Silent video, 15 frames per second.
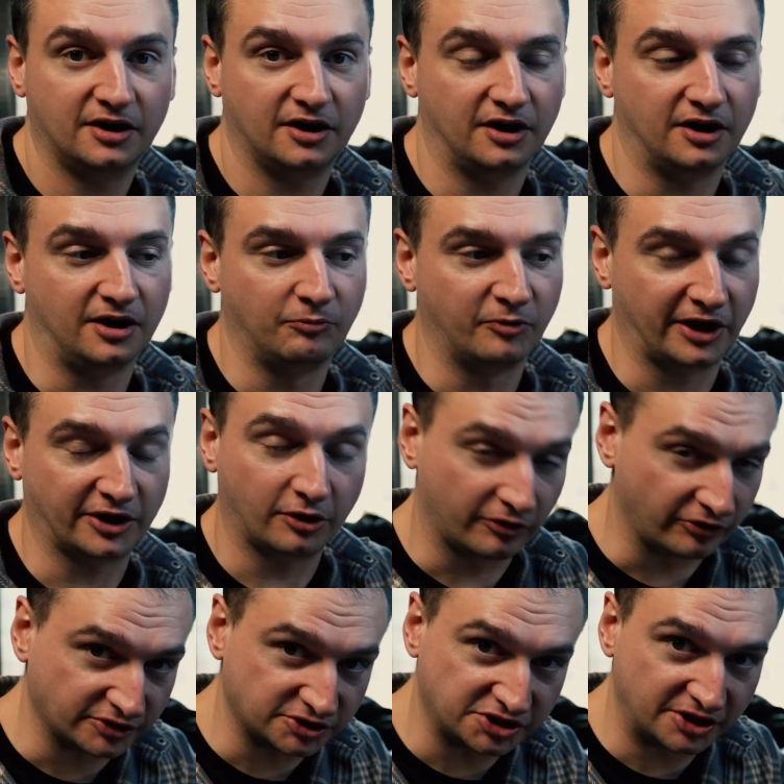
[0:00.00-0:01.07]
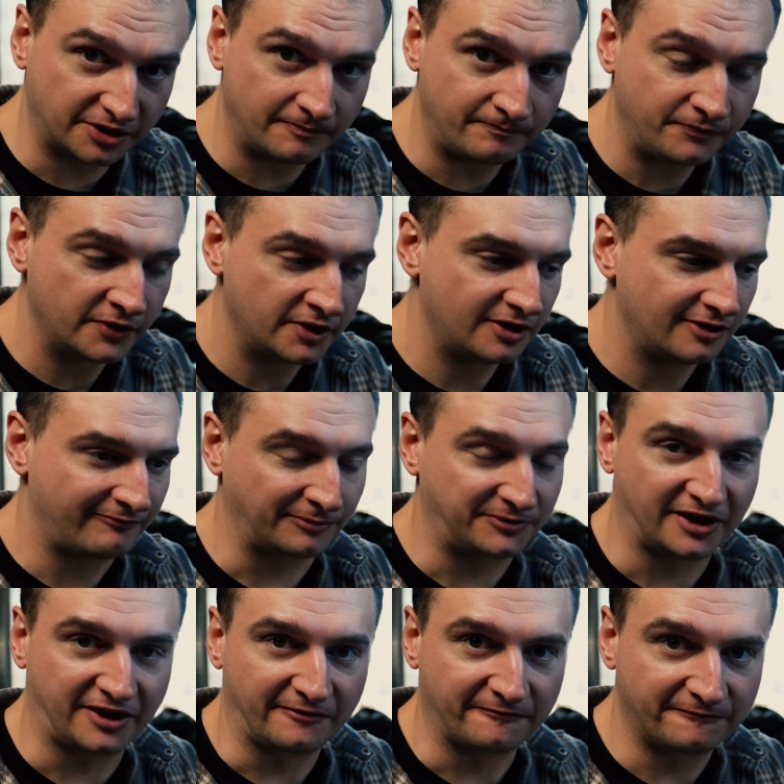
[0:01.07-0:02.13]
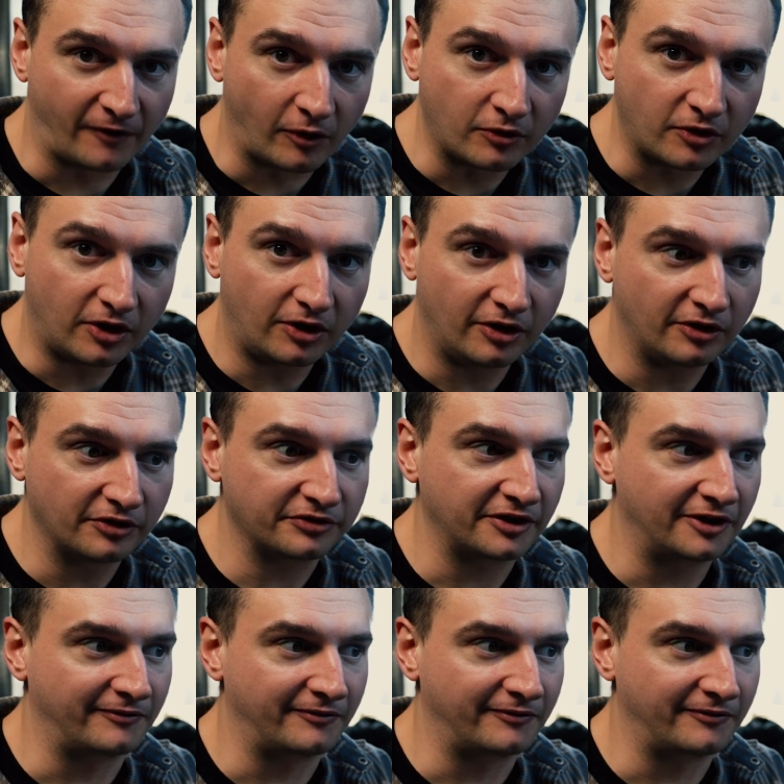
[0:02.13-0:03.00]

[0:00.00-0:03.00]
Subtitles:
When I go to the gym, if I'm taking phone calls,